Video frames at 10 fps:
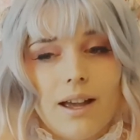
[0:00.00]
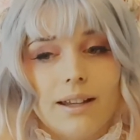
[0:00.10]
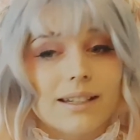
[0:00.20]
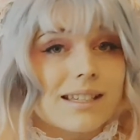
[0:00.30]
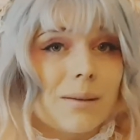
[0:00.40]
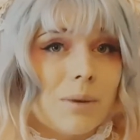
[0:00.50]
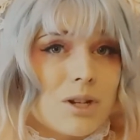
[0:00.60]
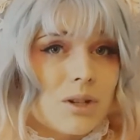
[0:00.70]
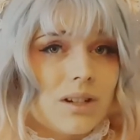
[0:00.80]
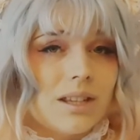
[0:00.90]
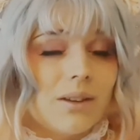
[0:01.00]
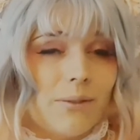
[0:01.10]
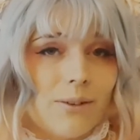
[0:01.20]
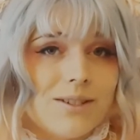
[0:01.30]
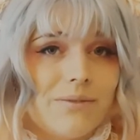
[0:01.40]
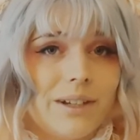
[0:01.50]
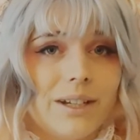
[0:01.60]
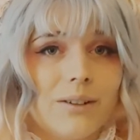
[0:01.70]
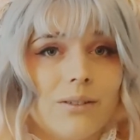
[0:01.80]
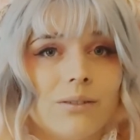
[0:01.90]
And as I mentioned in the first
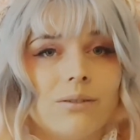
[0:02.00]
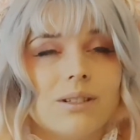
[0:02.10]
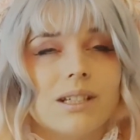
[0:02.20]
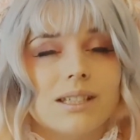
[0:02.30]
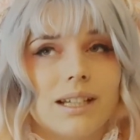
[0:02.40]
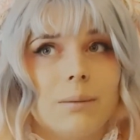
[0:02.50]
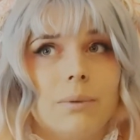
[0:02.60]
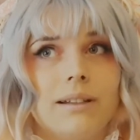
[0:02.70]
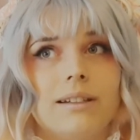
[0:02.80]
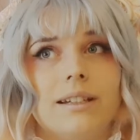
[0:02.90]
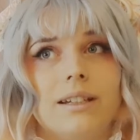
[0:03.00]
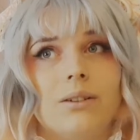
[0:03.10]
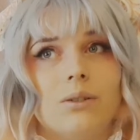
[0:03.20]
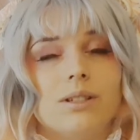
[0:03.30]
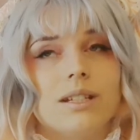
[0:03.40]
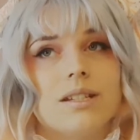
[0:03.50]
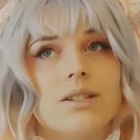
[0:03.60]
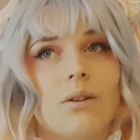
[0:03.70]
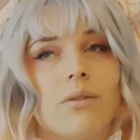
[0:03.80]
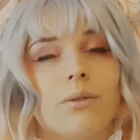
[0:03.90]
video, sustainability
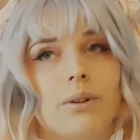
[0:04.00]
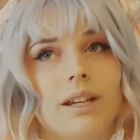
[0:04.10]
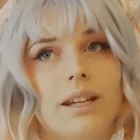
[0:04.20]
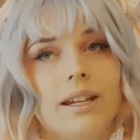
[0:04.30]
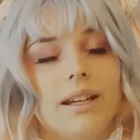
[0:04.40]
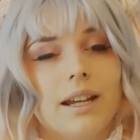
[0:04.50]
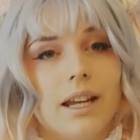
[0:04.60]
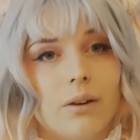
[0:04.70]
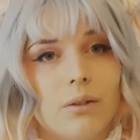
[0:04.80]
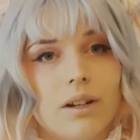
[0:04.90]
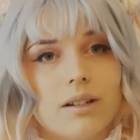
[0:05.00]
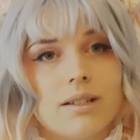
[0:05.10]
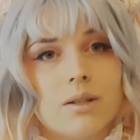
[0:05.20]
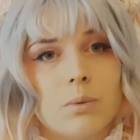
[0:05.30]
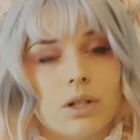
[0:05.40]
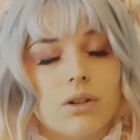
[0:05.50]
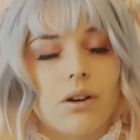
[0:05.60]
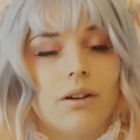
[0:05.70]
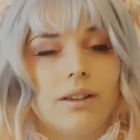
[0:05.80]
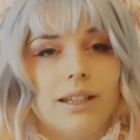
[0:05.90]
consists of three areas, which
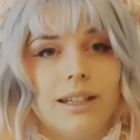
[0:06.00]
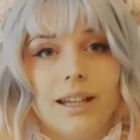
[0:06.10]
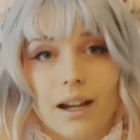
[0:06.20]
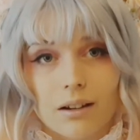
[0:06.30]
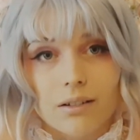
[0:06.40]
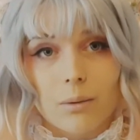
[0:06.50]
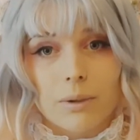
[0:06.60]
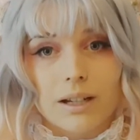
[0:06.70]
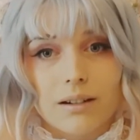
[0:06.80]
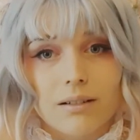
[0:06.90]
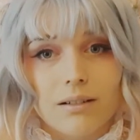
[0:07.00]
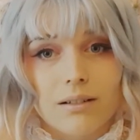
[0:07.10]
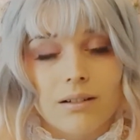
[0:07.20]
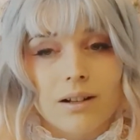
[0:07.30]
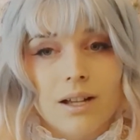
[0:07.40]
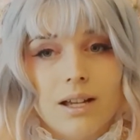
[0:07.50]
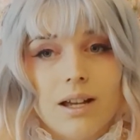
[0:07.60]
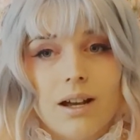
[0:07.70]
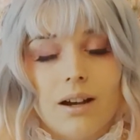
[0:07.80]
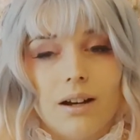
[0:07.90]
are the economical,
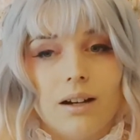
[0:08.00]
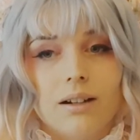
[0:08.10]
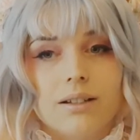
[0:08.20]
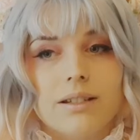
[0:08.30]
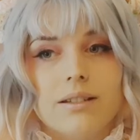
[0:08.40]
uh,